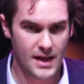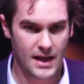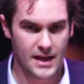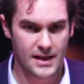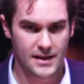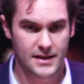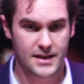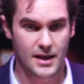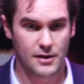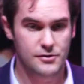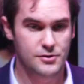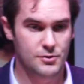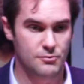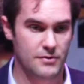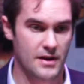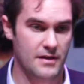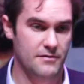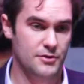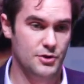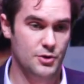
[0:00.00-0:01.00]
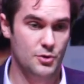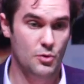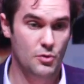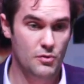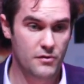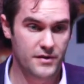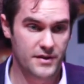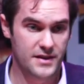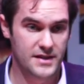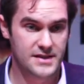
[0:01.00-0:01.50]
in council revenue
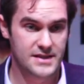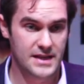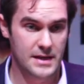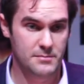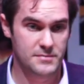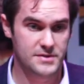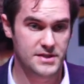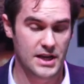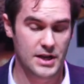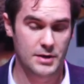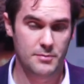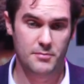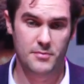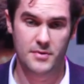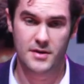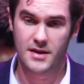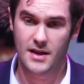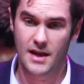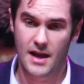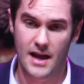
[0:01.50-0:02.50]
over the same time